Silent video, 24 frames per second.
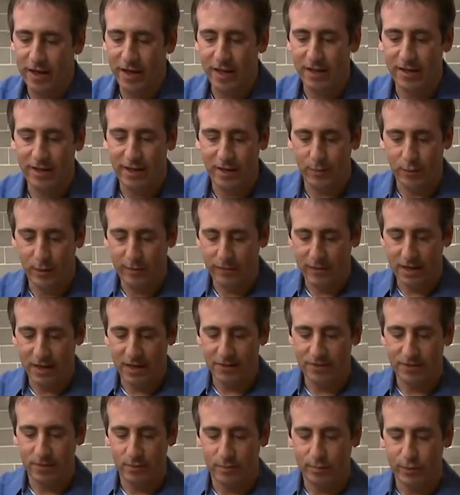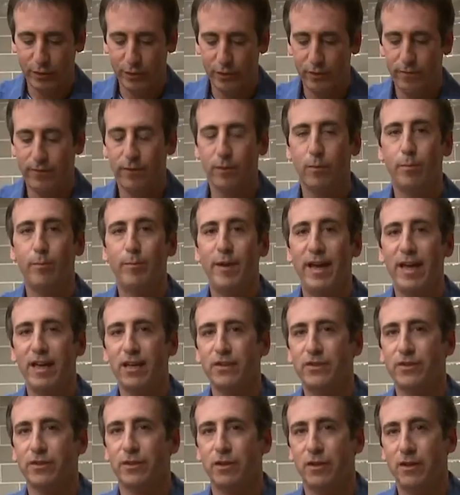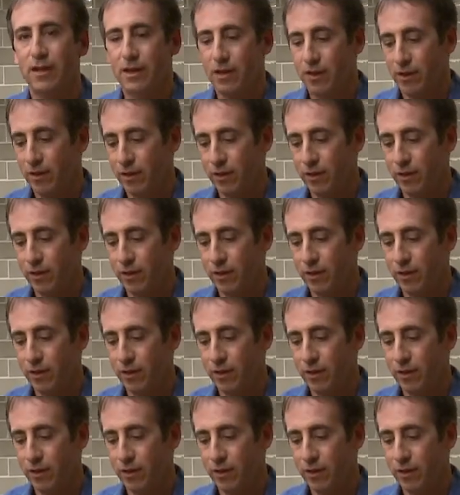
And then we've got some beautiful basil.